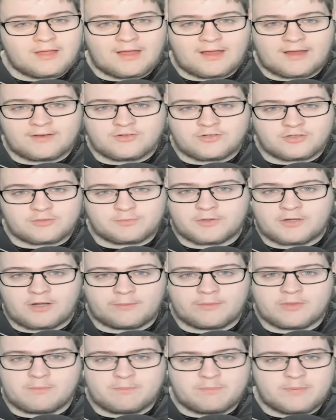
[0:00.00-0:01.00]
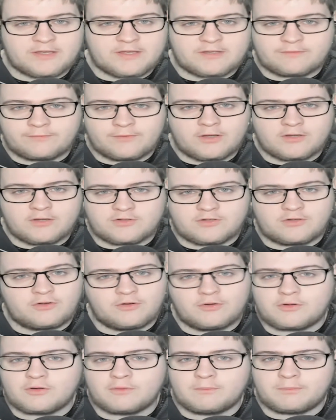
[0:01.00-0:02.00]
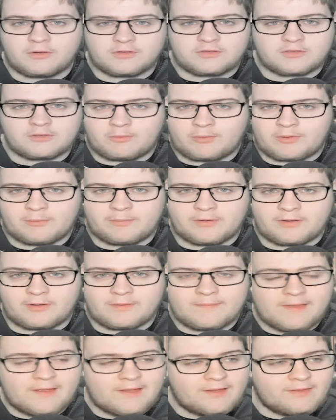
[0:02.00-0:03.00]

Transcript: and just becoming the best version you can possibly be.